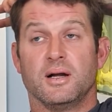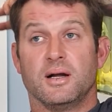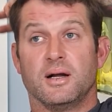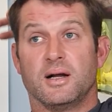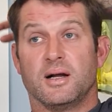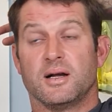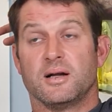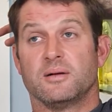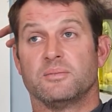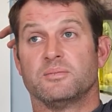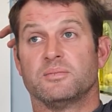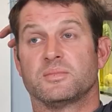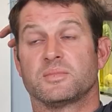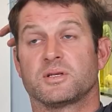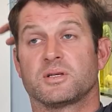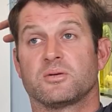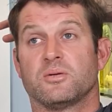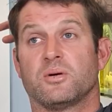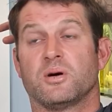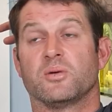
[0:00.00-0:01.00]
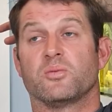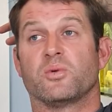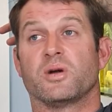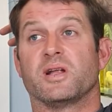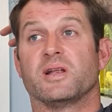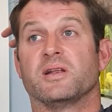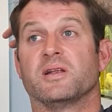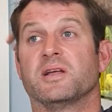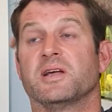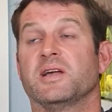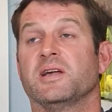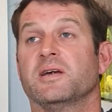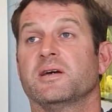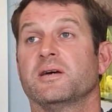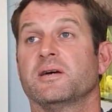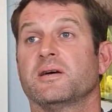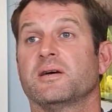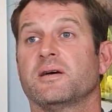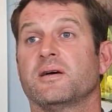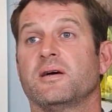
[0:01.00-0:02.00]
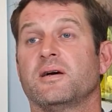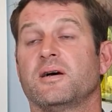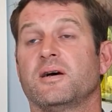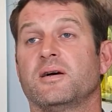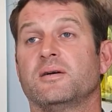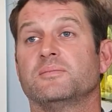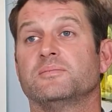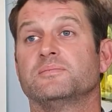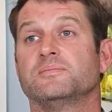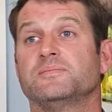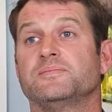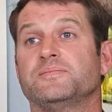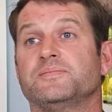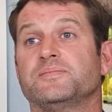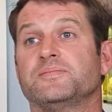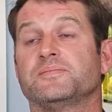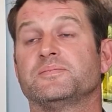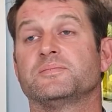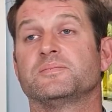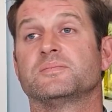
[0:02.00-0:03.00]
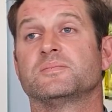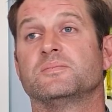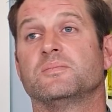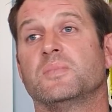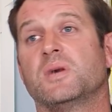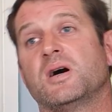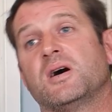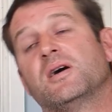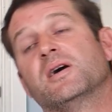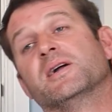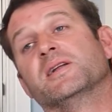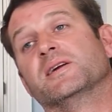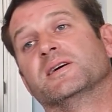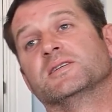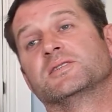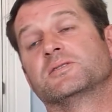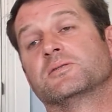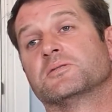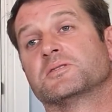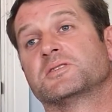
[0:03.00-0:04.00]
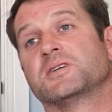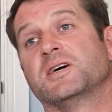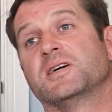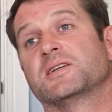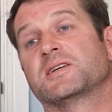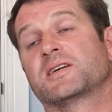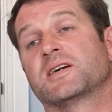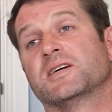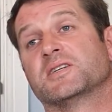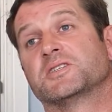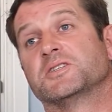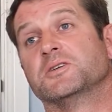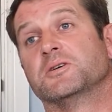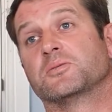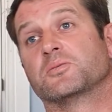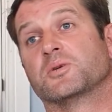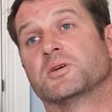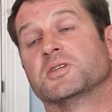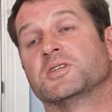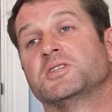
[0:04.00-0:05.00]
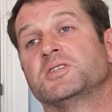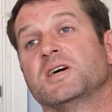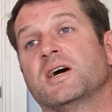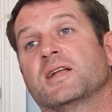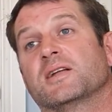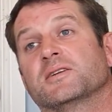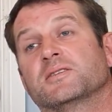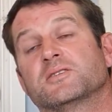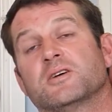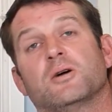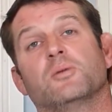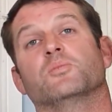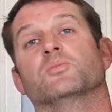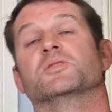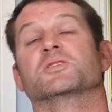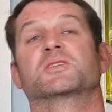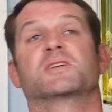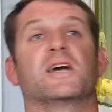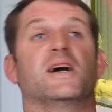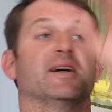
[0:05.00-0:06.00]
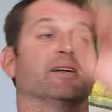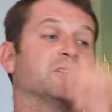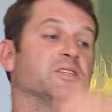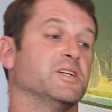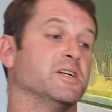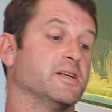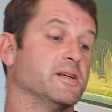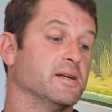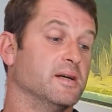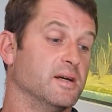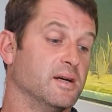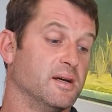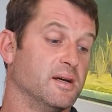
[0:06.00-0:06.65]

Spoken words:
Quite windy. Martin next door started to catch another one shallow. Tom was catching.